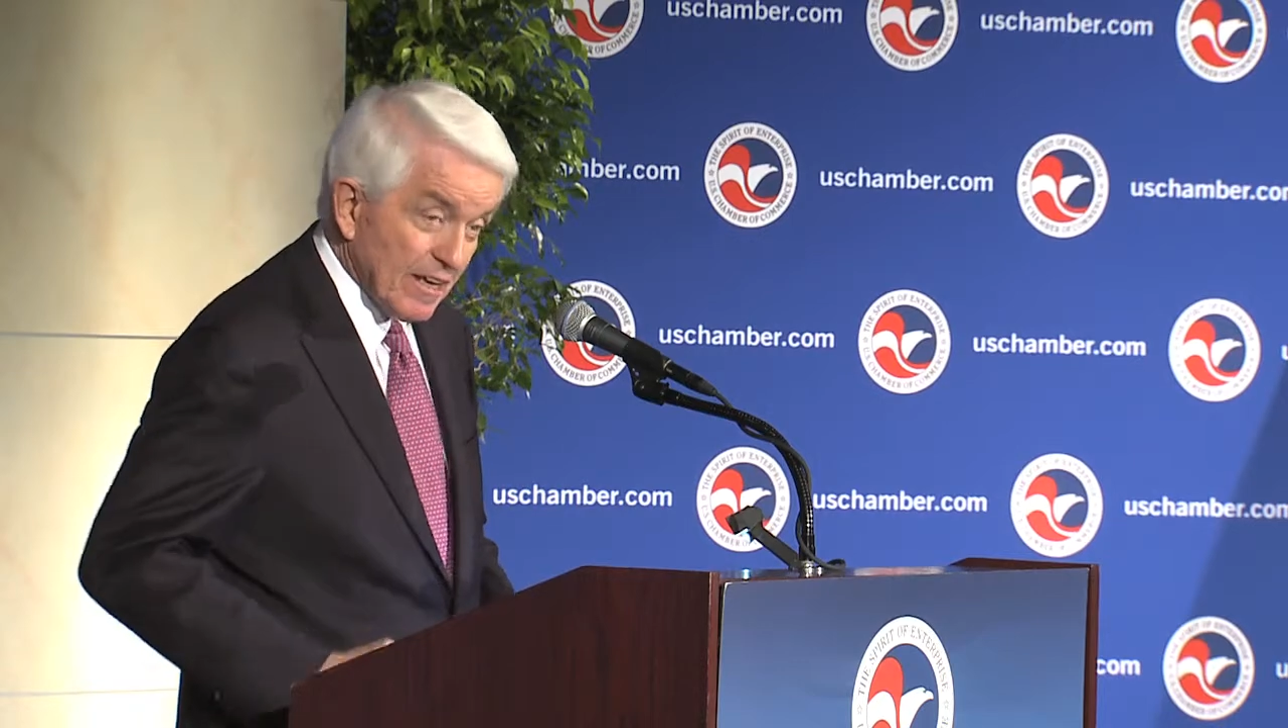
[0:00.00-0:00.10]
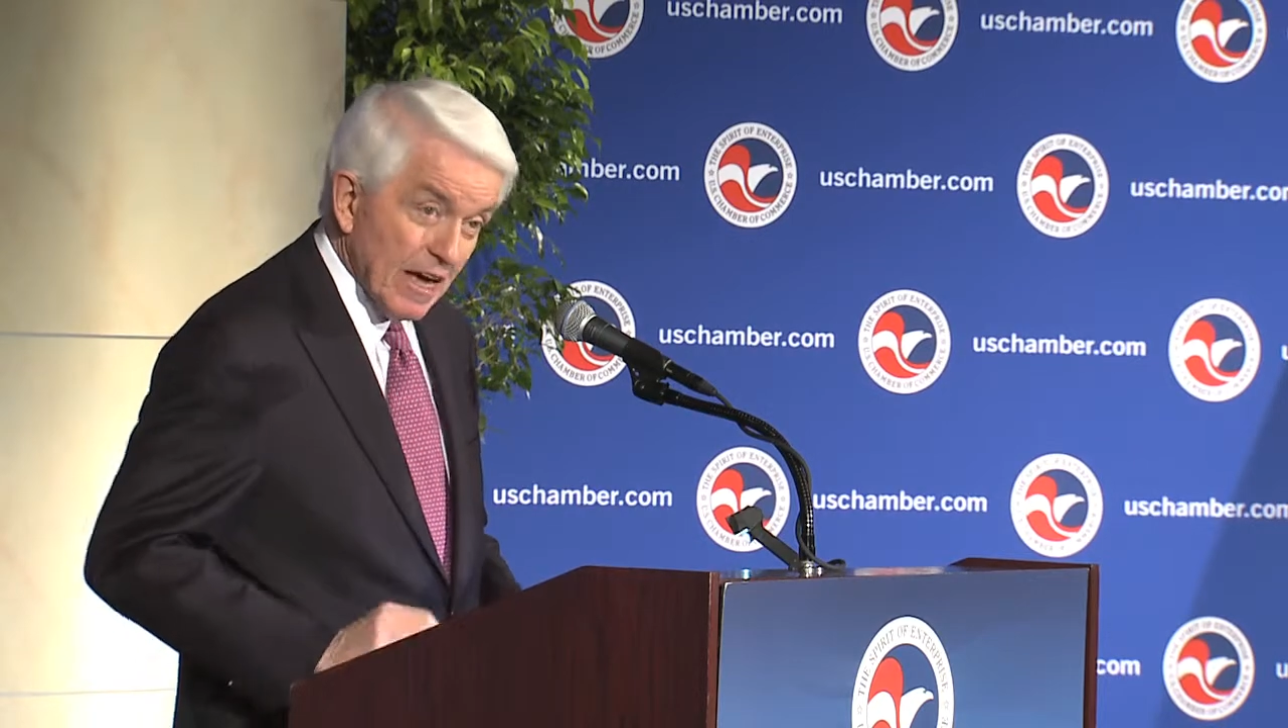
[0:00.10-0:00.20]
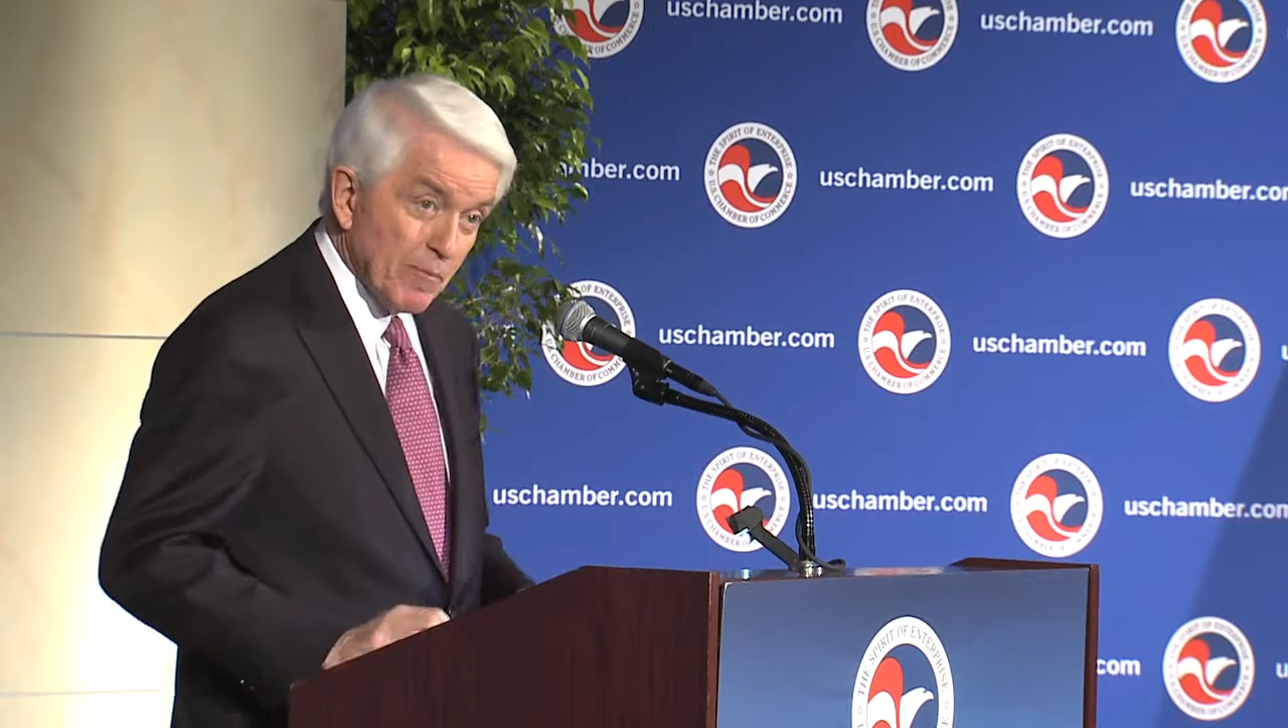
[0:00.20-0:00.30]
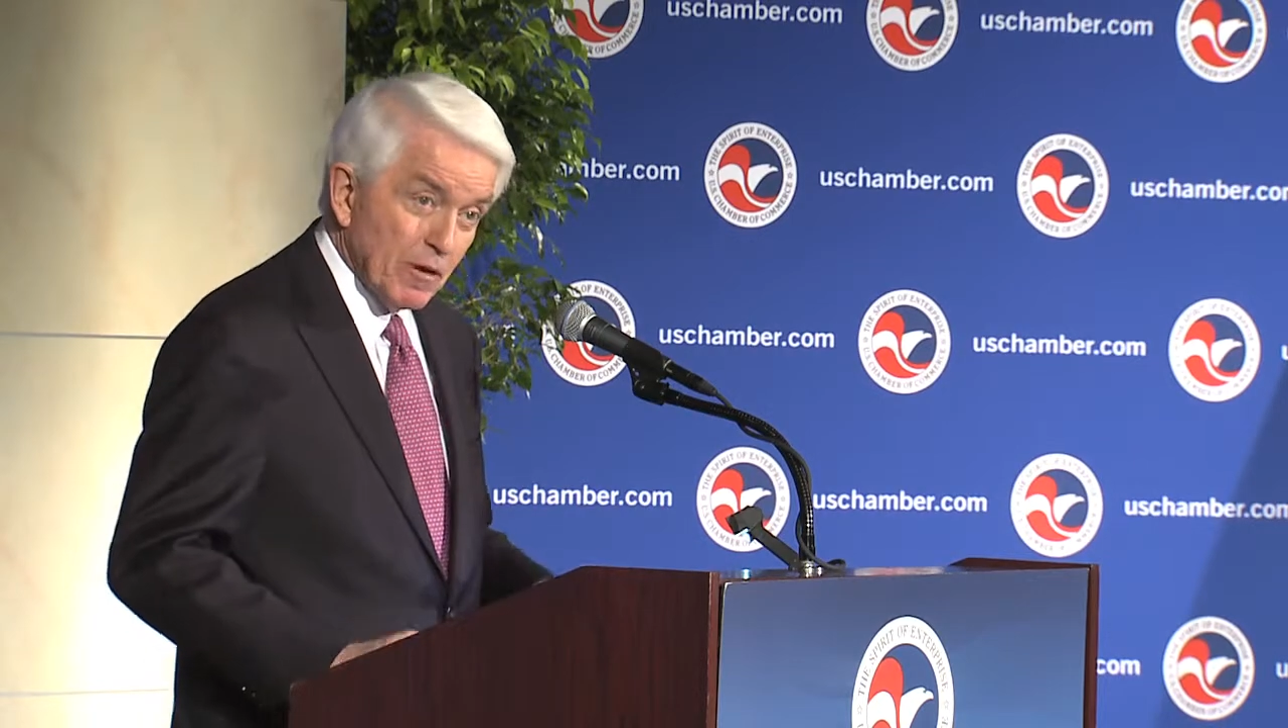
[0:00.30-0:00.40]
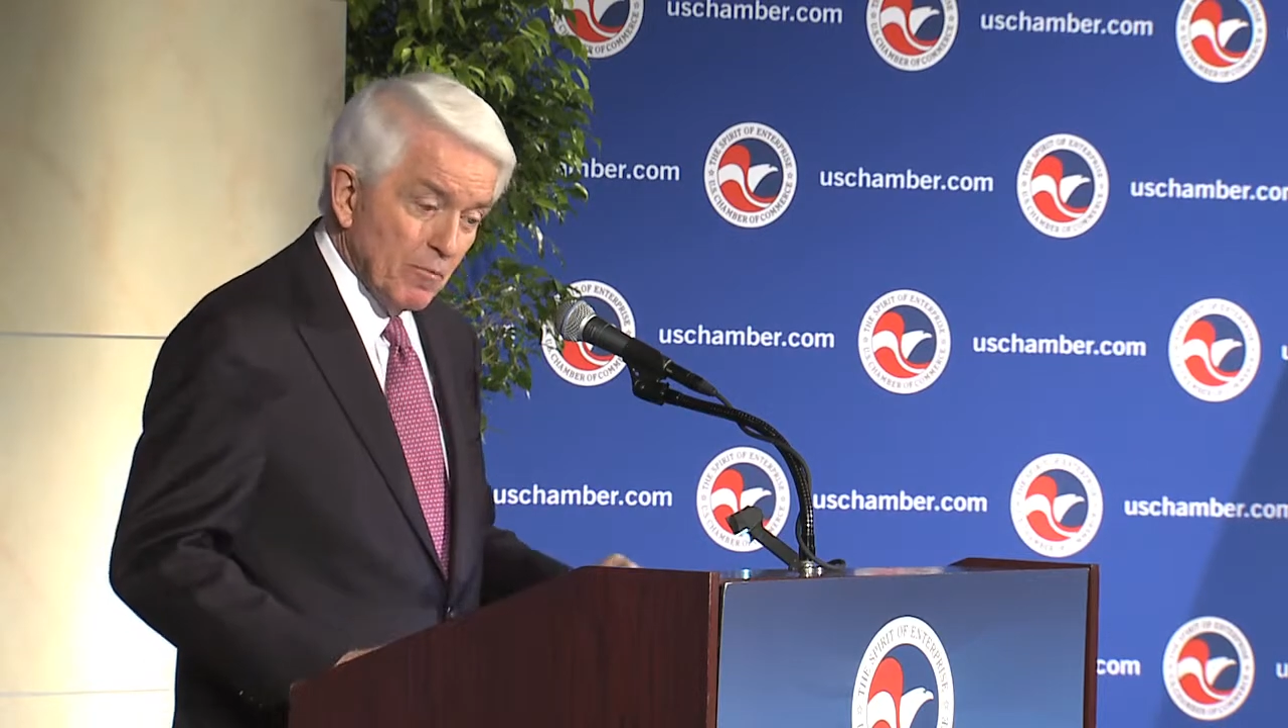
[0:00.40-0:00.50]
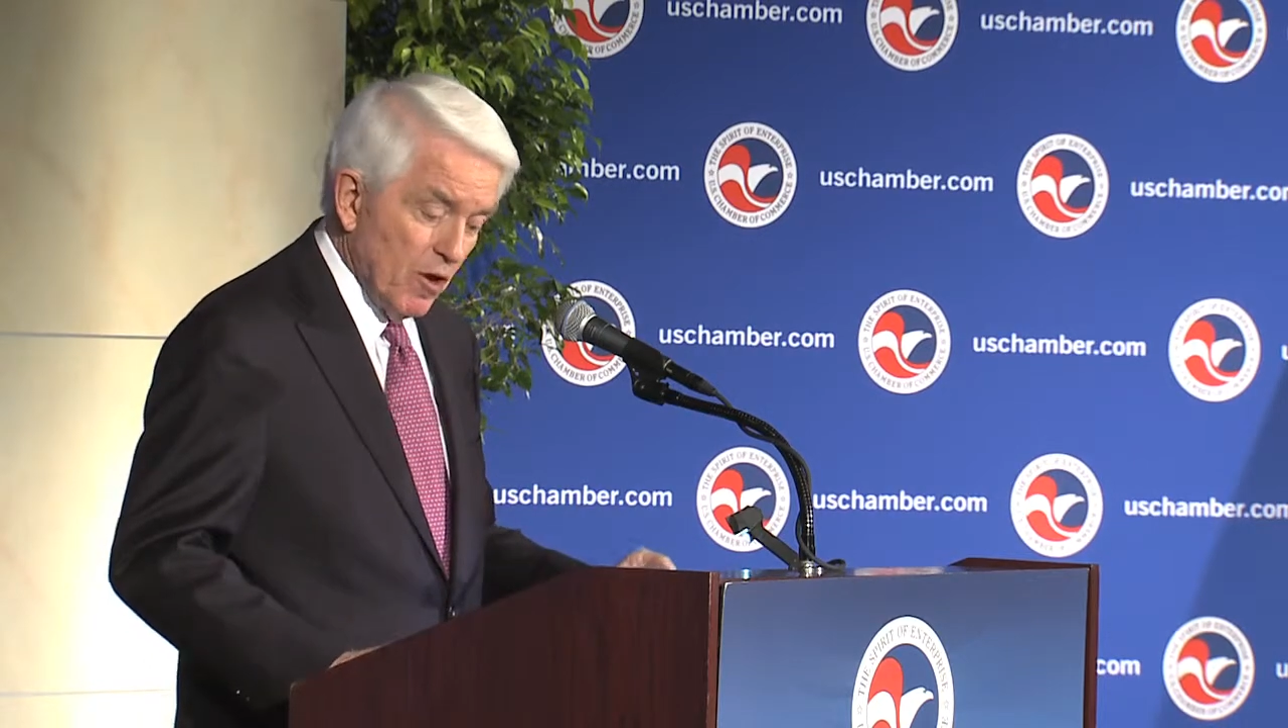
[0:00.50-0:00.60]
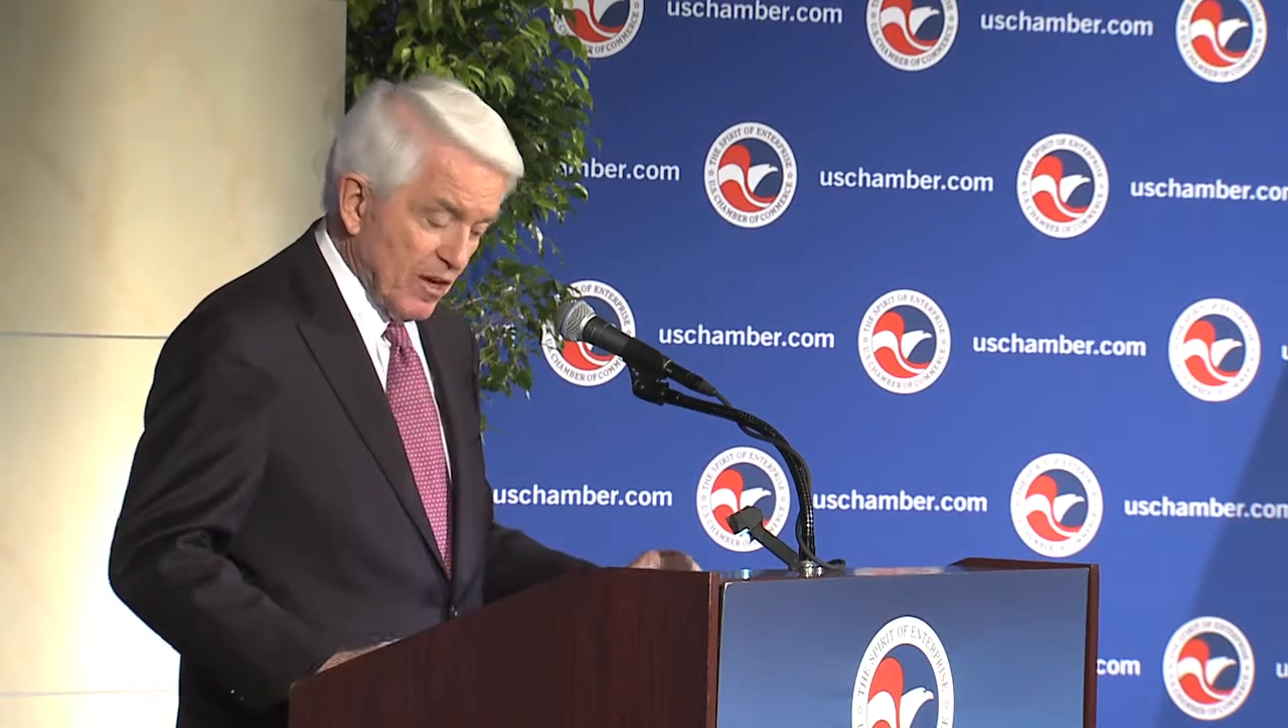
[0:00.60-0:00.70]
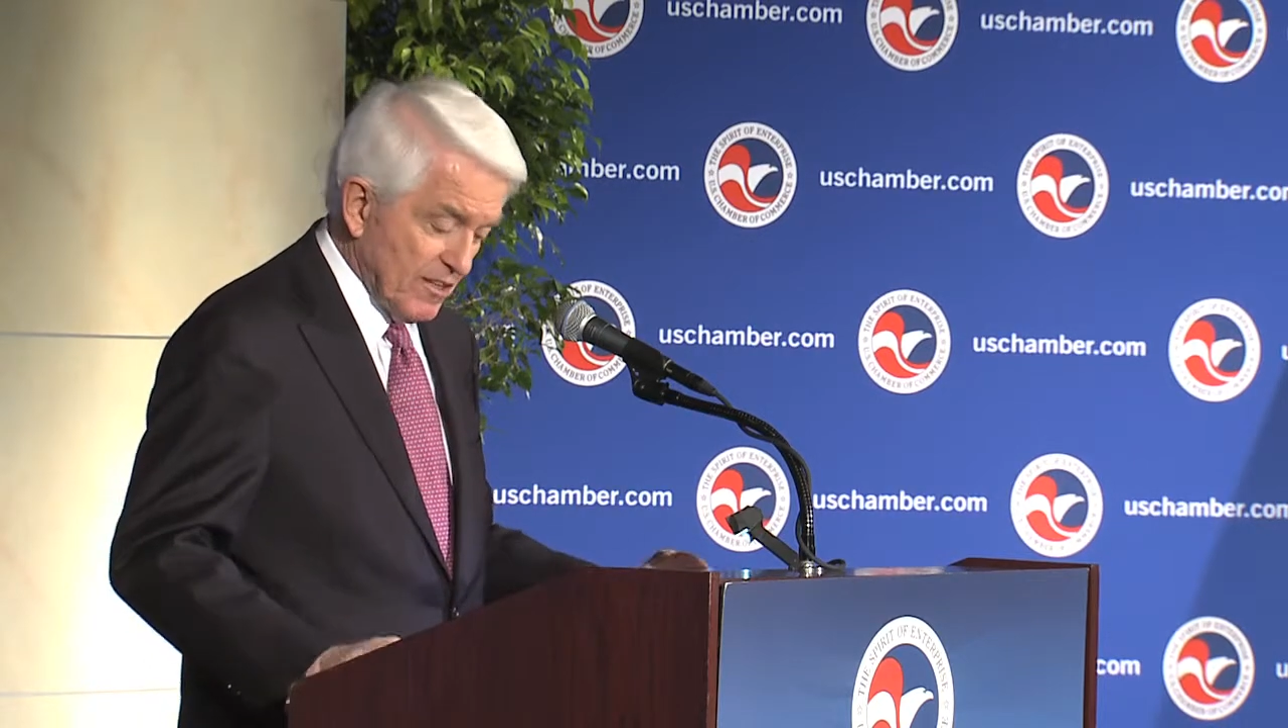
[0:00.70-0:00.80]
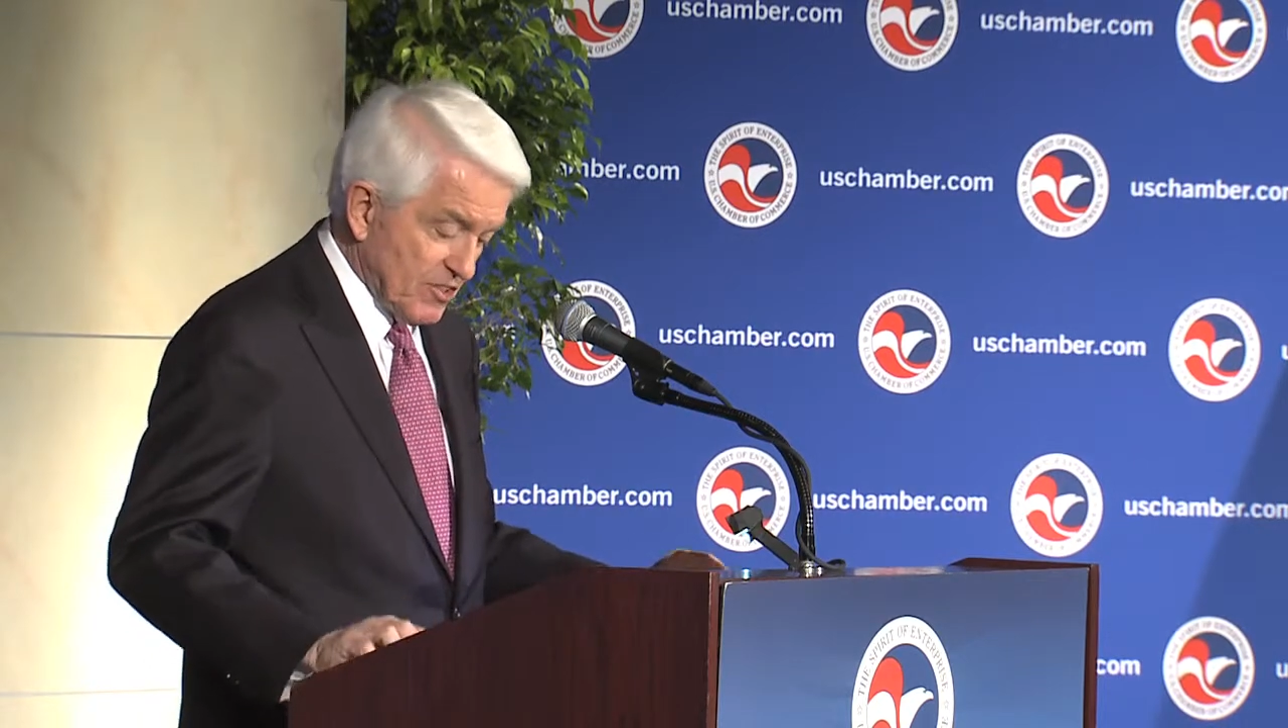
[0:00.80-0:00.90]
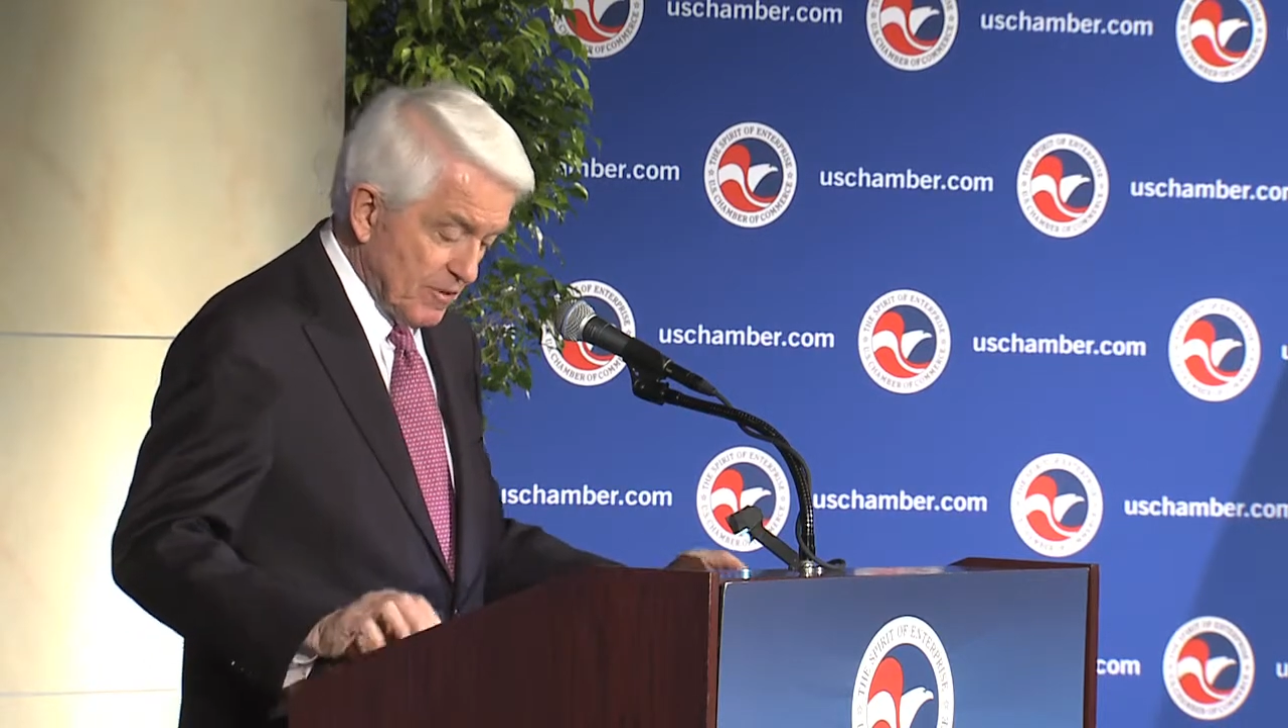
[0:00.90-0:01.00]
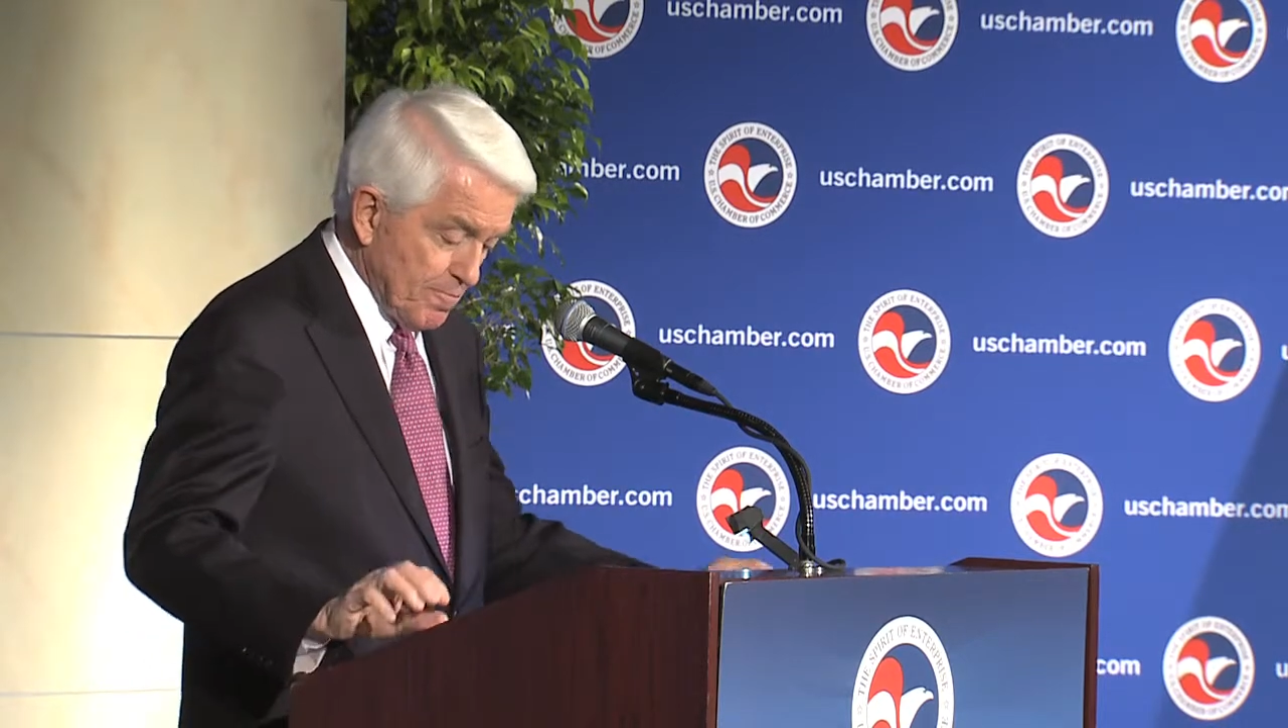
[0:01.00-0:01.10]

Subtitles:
capital markets